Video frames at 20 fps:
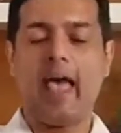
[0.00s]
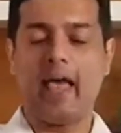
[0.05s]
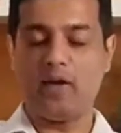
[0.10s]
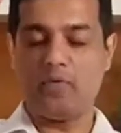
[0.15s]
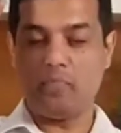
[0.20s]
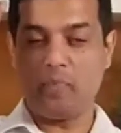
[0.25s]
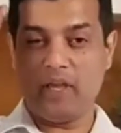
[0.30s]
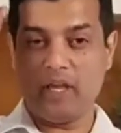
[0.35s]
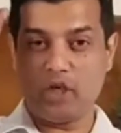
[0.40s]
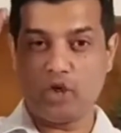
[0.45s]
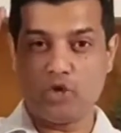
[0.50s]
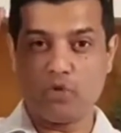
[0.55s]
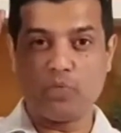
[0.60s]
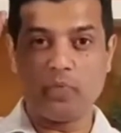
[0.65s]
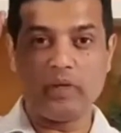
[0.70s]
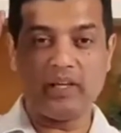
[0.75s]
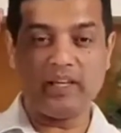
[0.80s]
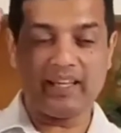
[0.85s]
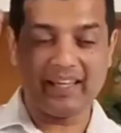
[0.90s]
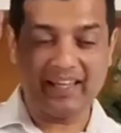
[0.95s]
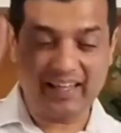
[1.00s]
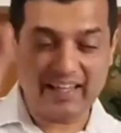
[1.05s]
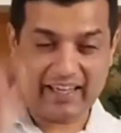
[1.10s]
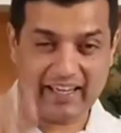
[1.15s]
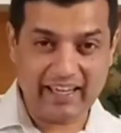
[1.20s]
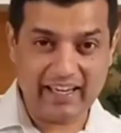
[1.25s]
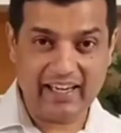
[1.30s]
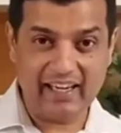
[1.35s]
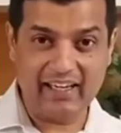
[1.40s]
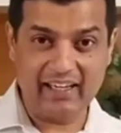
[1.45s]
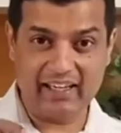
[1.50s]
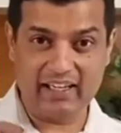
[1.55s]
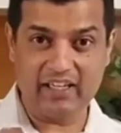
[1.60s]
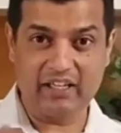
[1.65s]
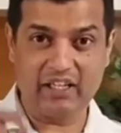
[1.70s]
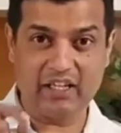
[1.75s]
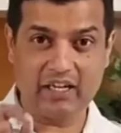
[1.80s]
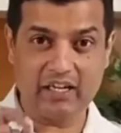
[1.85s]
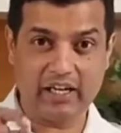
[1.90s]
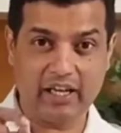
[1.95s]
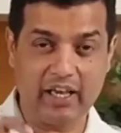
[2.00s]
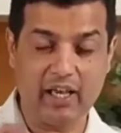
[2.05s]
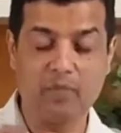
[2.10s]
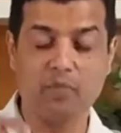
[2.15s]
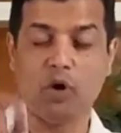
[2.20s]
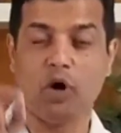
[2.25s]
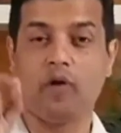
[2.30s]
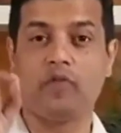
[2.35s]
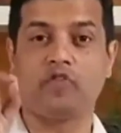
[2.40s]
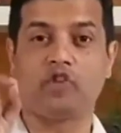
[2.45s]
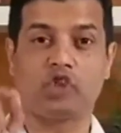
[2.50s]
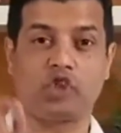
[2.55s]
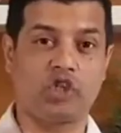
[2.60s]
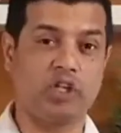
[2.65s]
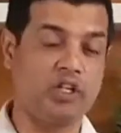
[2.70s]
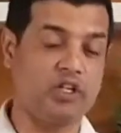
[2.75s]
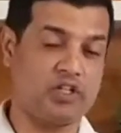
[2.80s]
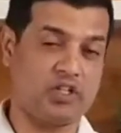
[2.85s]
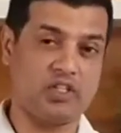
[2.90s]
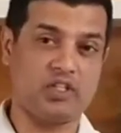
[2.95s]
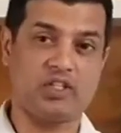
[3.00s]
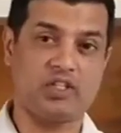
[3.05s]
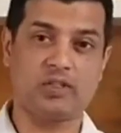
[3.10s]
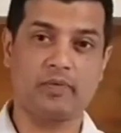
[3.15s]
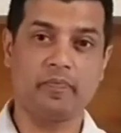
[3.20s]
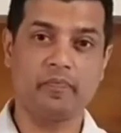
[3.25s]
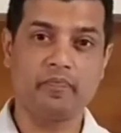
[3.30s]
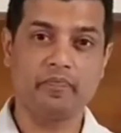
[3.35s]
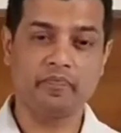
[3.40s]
And may you be healed in the name of Jesus.